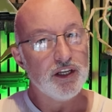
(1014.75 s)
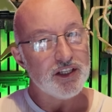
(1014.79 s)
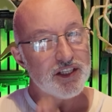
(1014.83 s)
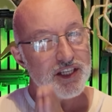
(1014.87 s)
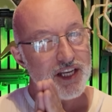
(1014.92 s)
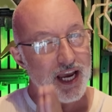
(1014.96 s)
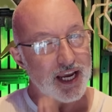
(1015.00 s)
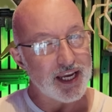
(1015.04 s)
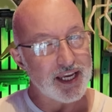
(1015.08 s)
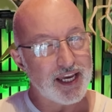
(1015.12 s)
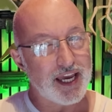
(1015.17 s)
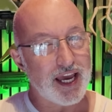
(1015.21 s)

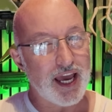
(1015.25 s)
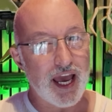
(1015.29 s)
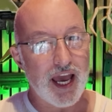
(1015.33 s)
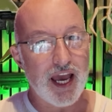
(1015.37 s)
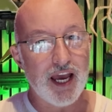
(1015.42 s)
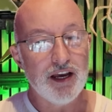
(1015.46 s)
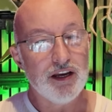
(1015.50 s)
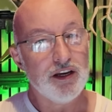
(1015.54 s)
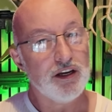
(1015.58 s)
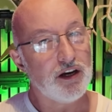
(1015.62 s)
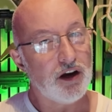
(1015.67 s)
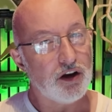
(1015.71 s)
Take
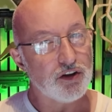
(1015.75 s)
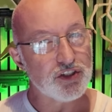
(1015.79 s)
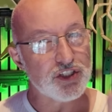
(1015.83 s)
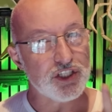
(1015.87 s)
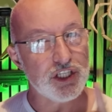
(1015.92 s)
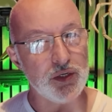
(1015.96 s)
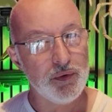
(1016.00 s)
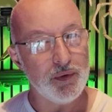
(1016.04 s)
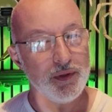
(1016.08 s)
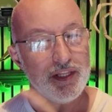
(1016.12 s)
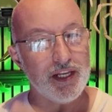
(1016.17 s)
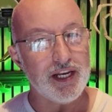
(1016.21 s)
care. I'll
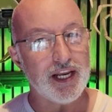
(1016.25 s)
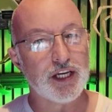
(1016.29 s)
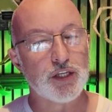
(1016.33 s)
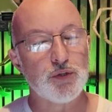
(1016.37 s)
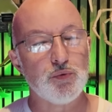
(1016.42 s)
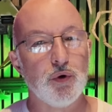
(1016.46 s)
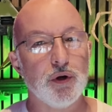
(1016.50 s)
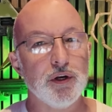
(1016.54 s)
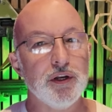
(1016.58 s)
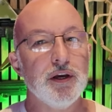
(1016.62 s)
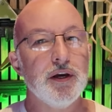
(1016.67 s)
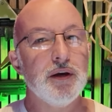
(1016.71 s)
see you in the next
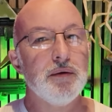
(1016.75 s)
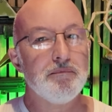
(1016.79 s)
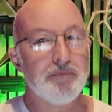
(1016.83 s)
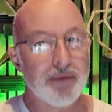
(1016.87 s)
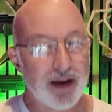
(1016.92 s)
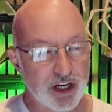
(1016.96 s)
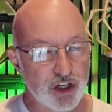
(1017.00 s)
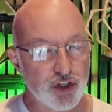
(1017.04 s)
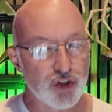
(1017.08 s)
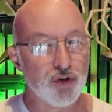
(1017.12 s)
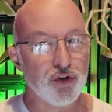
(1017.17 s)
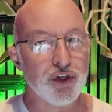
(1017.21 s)
one.
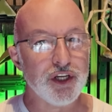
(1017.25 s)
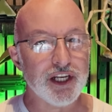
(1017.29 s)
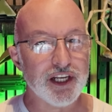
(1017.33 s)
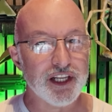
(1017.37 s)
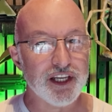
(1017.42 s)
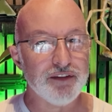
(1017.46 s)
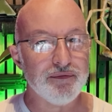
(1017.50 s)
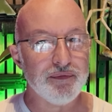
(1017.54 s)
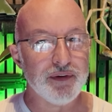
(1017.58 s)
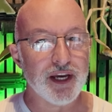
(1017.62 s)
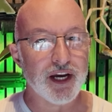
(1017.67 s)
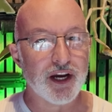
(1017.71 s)
Make sure you
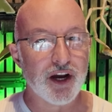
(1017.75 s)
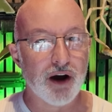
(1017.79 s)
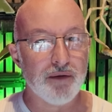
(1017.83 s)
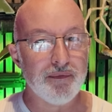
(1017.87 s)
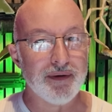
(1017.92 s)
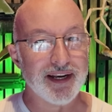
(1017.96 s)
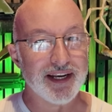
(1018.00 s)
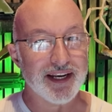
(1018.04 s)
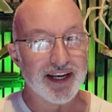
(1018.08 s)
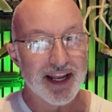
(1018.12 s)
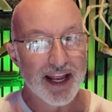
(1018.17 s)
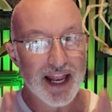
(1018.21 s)
leave me a
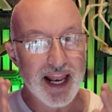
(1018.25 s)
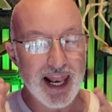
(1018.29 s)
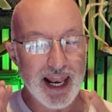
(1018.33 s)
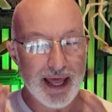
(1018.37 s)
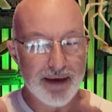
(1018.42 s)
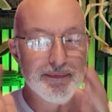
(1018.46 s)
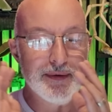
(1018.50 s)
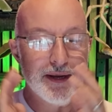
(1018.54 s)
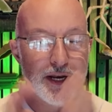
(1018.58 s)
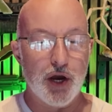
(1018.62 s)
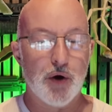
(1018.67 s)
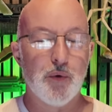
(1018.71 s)
comment and
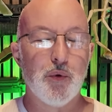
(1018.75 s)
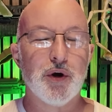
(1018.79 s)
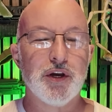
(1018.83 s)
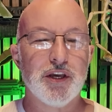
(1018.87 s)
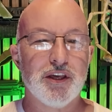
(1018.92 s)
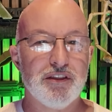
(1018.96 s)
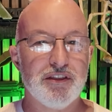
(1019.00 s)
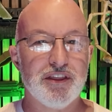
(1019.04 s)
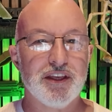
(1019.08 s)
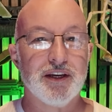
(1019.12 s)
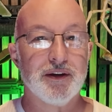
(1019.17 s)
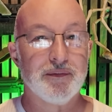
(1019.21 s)
let me know what
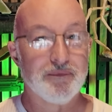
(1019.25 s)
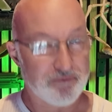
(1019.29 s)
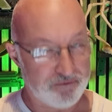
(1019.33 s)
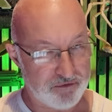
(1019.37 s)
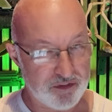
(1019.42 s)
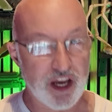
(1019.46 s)
you think.